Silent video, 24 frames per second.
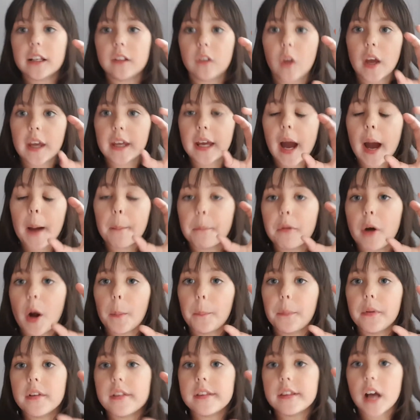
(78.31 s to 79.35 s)
like a
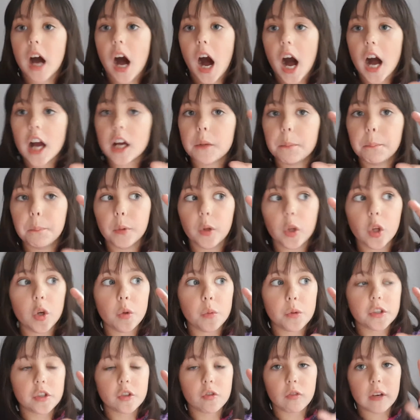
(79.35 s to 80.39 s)
proper dark
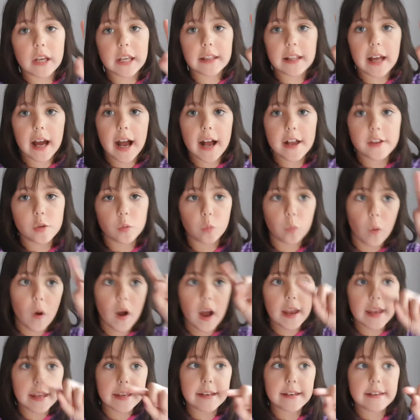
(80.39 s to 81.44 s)
blue screen that has a
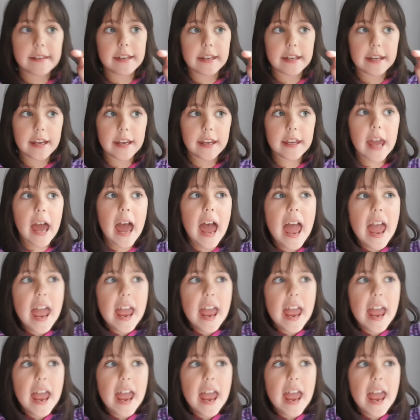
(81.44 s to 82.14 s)
white D.